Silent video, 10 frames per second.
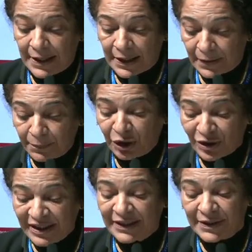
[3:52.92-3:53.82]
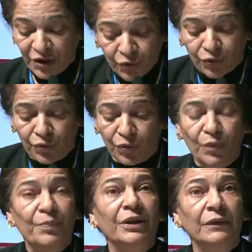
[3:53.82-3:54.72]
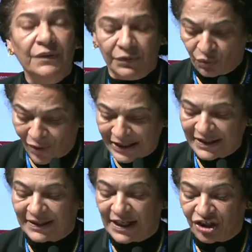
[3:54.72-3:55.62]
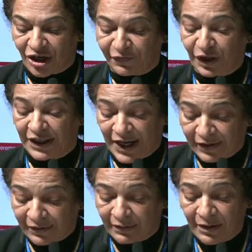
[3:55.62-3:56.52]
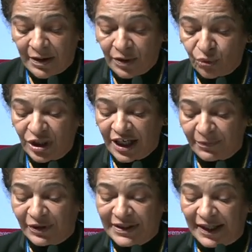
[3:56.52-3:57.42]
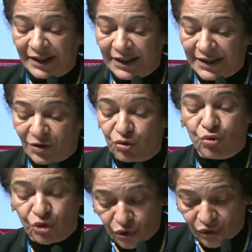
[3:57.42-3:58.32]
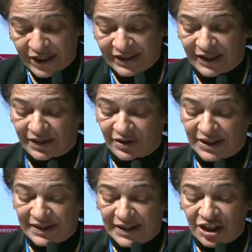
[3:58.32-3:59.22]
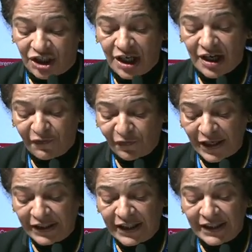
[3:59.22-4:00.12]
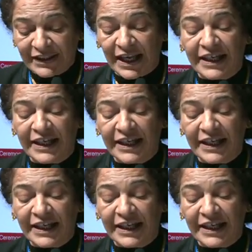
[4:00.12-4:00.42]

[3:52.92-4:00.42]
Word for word: uh, because it's you who build one stage after another to enable scientists to showcase their research, findings, and